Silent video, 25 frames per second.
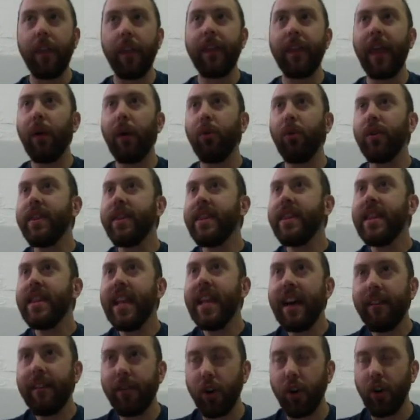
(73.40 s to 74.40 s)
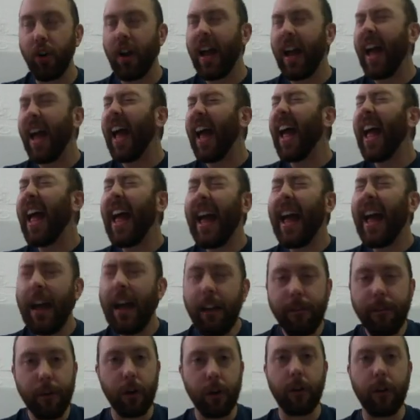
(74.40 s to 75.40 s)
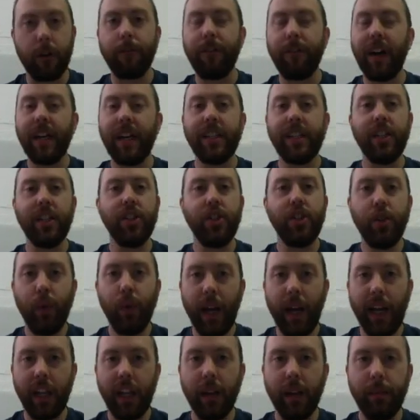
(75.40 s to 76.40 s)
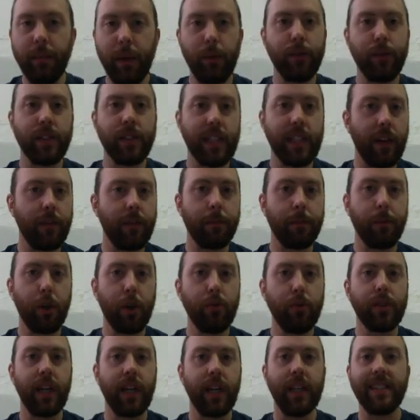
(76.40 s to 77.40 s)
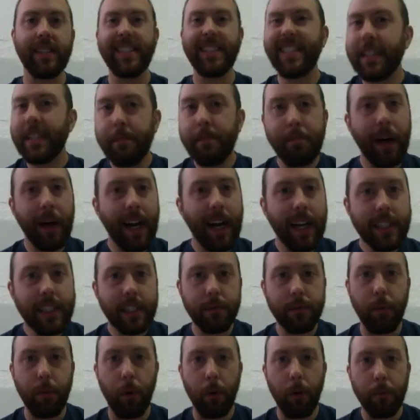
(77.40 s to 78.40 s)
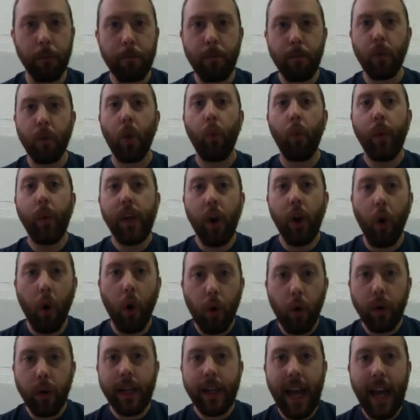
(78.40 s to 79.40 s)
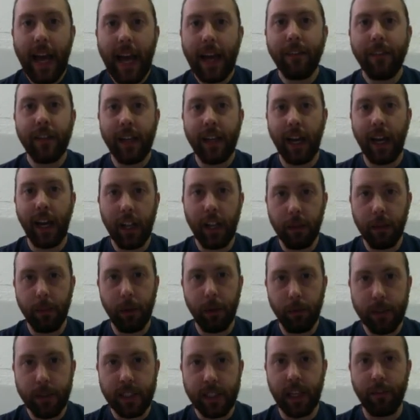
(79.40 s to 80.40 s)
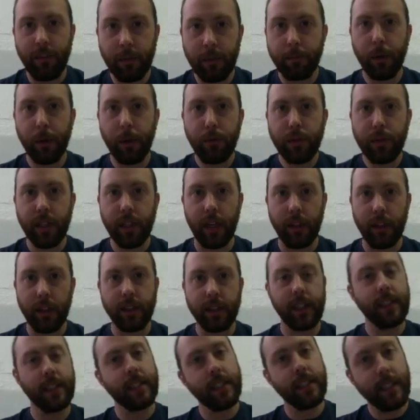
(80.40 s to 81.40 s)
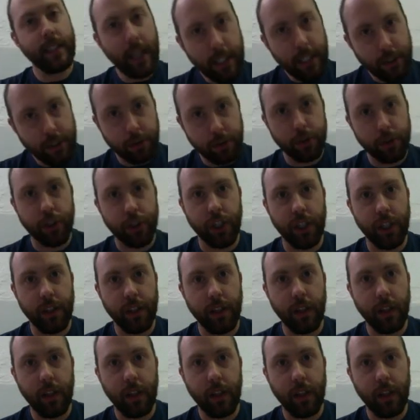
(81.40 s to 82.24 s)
They will never, ever find a new element with 7 protons. It's impossible. We already have an element with 7 protons. It's nitrogen.